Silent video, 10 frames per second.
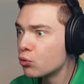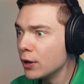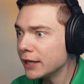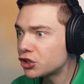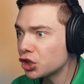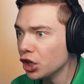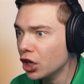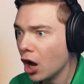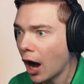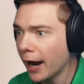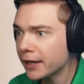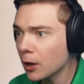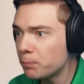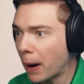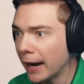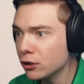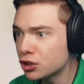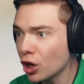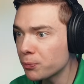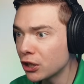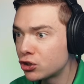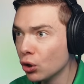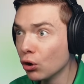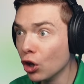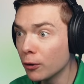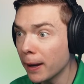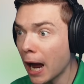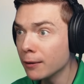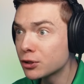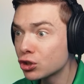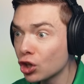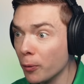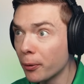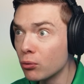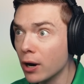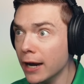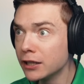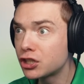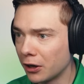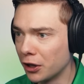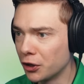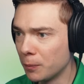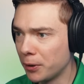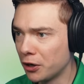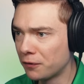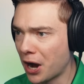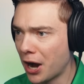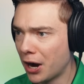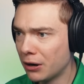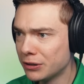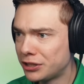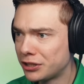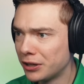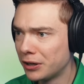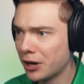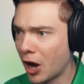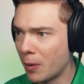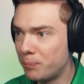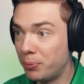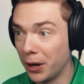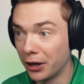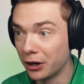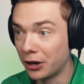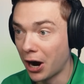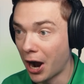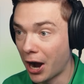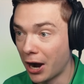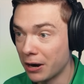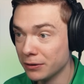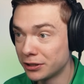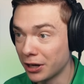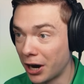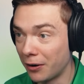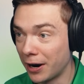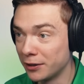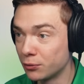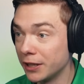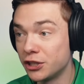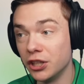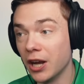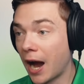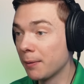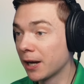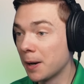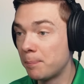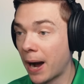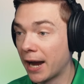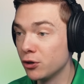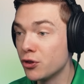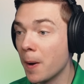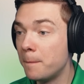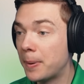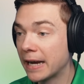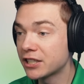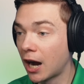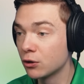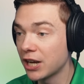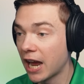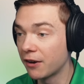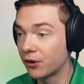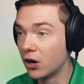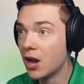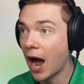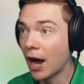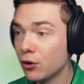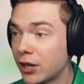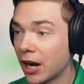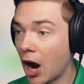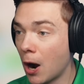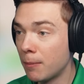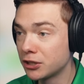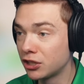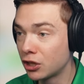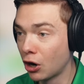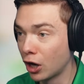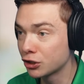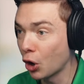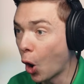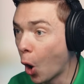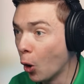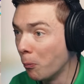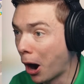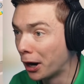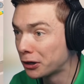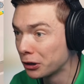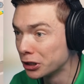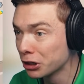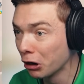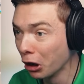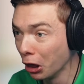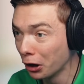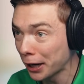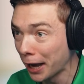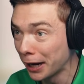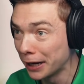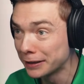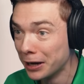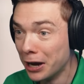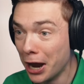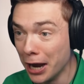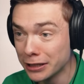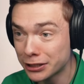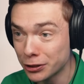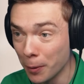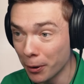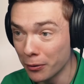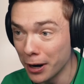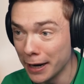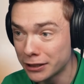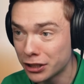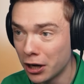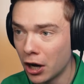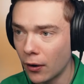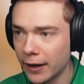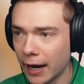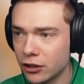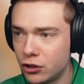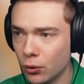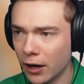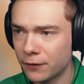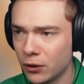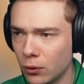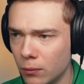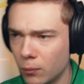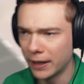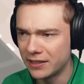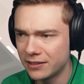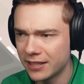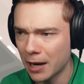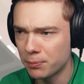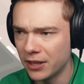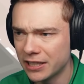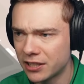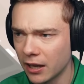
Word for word: Richie, I can buy you something too. Look, but I'm super rich. A little bit of a house. A bigger house? All right, Richie, I'm gonna buy you the best house ever. I don't care how much it costs. Oh my goodness, look at it! He's super rich! Right, I do have to, wait, tap this